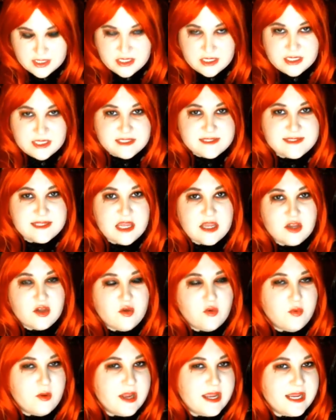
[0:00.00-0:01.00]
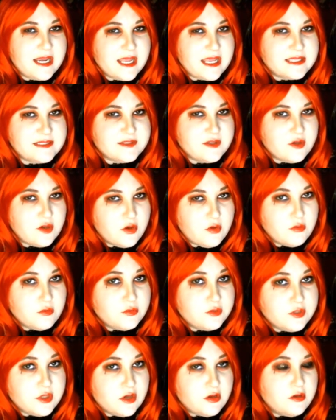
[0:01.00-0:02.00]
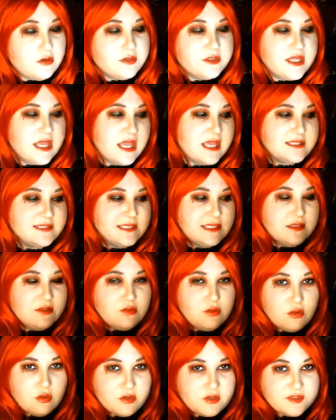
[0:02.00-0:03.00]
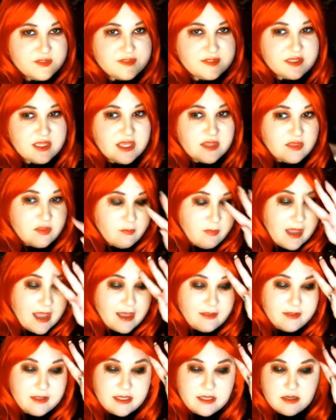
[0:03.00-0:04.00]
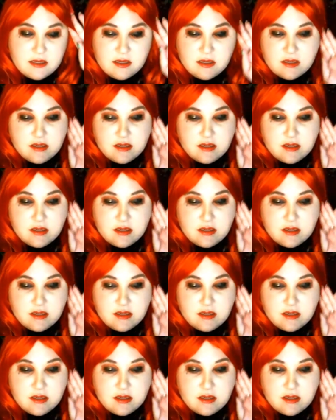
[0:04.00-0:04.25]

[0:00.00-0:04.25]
It's not quite as gold as it looks in the palette.